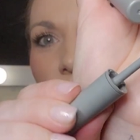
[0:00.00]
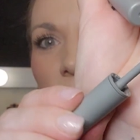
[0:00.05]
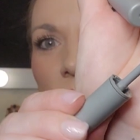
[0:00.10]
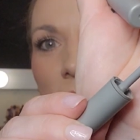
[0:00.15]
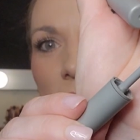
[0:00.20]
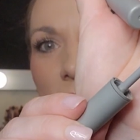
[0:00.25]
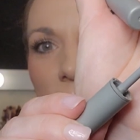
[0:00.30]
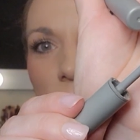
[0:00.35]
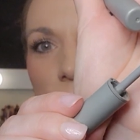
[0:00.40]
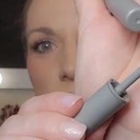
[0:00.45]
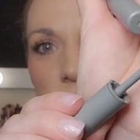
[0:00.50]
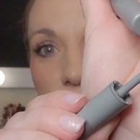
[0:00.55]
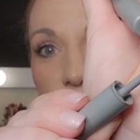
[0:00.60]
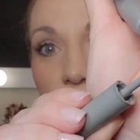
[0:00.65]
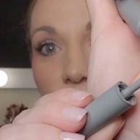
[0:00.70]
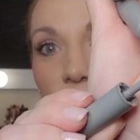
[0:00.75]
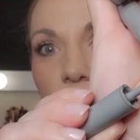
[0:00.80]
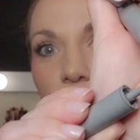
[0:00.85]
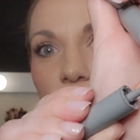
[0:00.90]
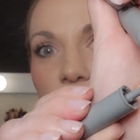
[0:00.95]
like
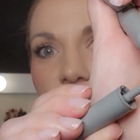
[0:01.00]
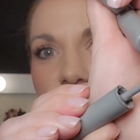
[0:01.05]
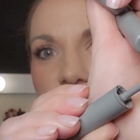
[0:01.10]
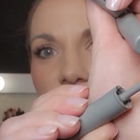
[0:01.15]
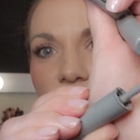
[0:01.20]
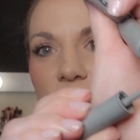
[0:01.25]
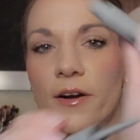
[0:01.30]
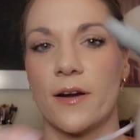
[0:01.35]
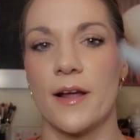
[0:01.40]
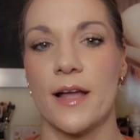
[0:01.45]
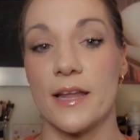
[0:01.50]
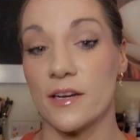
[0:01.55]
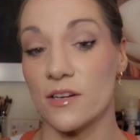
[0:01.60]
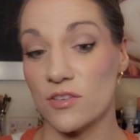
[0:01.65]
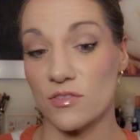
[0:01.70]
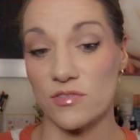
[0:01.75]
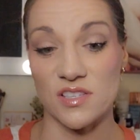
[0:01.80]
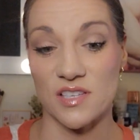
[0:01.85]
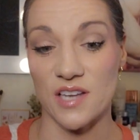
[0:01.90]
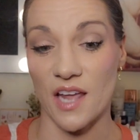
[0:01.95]
literal setter and it'll
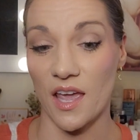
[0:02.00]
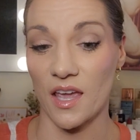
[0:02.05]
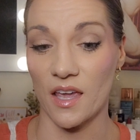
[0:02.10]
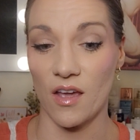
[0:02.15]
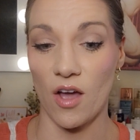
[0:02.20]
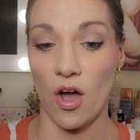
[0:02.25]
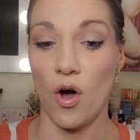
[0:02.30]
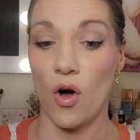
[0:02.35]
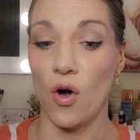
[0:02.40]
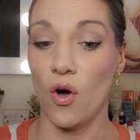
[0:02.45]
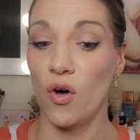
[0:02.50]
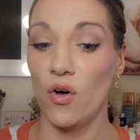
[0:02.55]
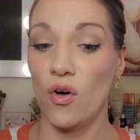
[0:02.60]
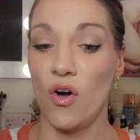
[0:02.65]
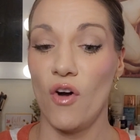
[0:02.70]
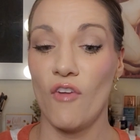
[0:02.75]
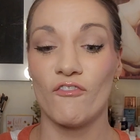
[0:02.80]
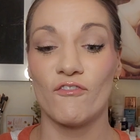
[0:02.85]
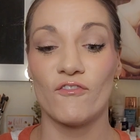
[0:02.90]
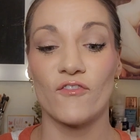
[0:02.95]
stay all
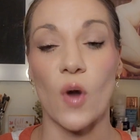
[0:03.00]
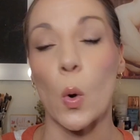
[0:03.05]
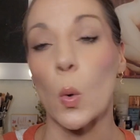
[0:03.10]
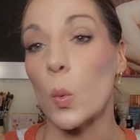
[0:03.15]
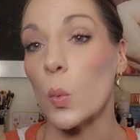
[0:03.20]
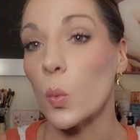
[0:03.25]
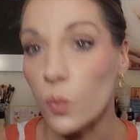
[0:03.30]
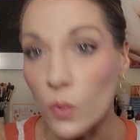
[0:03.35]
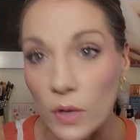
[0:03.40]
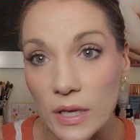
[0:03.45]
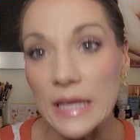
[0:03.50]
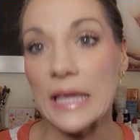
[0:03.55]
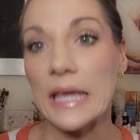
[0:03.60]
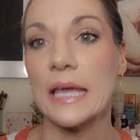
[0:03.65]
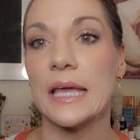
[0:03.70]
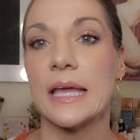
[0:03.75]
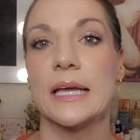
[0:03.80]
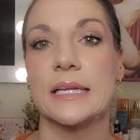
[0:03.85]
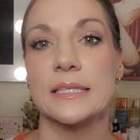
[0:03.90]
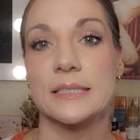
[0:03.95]

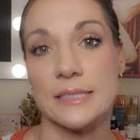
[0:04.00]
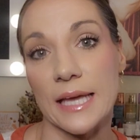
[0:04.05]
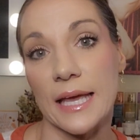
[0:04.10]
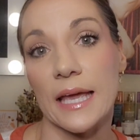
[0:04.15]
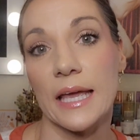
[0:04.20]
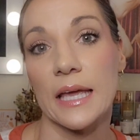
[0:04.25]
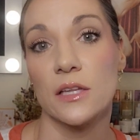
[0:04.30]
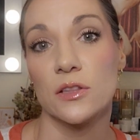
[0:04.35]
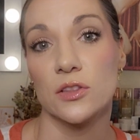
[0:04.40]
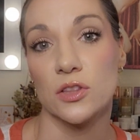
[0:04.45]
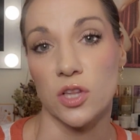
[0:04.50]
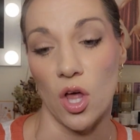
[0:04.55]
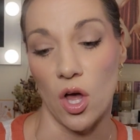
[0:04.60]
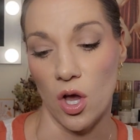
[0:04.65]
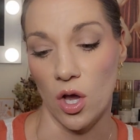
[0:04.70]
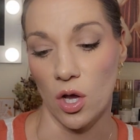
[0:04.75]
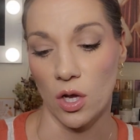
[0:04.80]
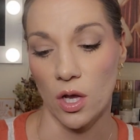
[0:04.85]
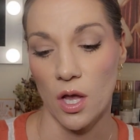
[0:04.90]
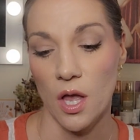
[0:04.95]
freaking day
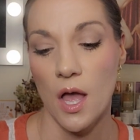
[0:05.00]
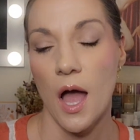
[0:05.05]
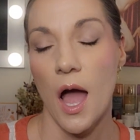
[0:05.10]
long.